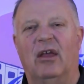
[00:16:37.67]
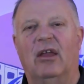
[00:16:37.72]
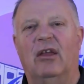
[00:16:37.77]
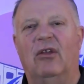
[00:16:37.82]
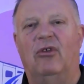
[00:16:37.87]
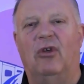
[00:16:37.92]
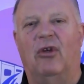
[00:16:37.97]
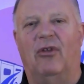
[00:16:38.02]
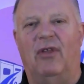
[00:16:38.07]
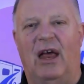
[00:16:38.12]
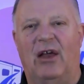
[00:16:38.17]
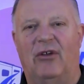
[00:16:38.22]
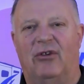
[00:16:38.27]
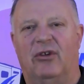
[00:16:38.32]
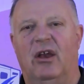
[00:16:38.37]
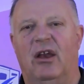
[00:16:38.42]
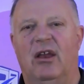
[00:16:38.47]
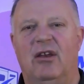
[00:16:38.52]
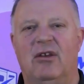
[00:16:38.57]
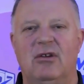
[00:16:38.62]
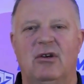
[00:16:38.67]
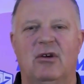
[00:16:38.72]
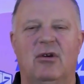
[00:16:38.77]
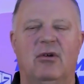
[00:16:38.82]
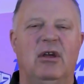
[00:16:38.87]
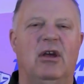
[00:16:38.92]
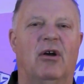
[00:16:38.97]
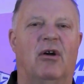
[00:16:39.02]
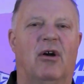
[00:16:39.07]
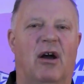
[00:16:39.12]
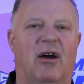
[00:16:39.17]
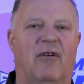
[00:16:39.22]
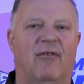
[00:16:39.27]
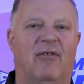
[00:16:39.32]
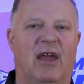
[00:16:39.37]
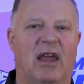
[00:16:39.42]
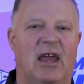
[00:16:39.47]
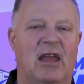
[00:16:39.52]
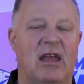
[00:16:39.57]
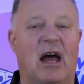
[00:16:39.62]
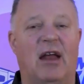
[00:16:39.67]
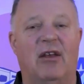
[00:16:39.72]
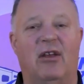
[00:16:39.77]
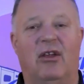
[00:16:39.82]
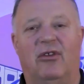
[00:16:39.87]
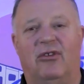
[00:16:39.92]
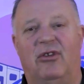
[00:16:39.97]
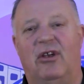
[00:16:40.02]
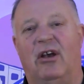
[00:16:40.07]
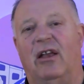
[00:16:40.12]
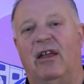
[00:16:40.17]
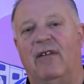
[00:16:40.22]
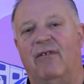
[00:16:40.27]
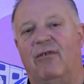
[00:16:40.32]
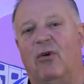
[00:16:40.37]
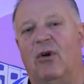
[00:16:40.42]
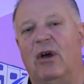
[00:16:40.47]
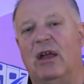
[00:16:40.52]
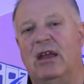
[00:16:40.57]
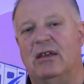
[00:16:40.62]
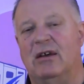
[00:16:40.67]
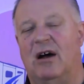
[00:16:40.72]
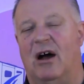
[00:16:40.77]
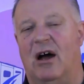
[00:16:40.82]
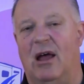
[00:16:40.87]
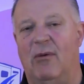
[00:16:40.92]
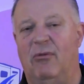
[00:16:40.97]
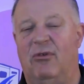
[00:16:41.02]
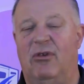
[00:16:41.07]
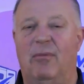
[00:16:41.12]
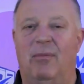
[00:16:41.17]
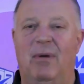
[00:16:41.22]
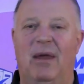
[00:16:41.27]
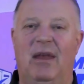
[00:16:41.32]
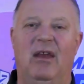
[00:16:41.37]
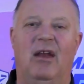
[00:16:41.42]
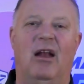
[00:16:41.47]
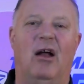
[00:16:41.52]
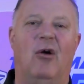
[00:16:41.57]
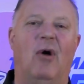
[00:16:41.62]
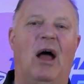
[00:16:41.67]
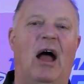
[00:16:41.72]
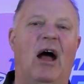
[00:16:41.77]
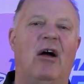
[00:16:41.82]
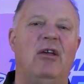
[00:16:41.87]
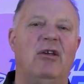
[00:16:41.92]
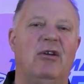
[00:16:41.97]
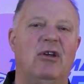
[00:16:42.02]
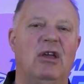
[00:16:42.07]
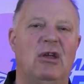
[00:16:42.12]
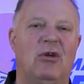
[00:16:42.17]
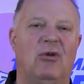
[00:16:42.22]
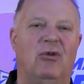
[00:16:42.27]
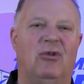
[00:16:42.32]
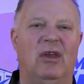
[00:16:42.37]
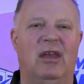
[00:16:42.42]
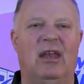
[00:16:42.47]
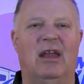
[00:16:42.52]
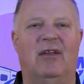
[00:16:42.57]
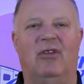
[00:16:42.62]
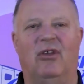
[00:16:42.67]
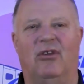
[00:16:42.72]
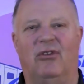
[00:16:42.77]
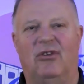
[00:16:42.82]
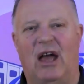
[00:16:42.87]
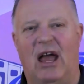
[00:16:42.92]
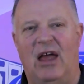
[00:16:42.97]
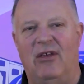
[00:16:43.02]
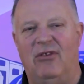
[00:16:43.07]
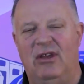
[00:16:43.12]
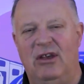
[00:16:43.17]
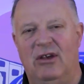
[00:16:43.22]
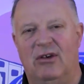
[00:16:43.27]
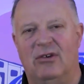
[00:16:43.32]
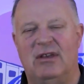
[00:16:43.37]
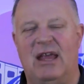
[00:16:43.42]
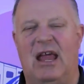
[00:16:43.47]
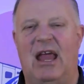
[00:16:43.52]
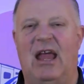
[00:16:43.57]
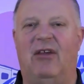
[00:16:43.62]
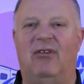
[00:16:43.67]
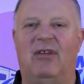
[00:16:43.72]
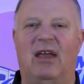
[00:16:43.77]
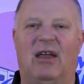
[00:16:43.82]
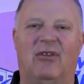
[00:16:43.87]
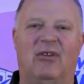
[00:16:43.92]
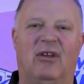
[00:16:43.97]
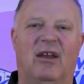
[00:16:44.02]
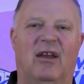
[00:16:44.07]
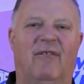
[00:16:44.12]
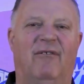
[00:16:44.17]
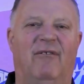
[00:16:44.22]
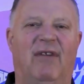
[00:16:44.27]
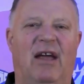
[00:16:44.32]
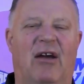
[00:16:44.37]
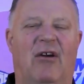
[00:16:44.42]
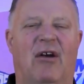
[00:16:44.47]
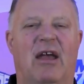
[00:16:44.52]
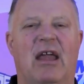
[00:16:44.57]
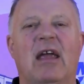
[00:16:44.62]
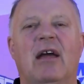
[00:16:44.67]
So that's going to do your RV, not necessarily 40 times. Depending on how you're using it, the size of your tanks, that's going to vary.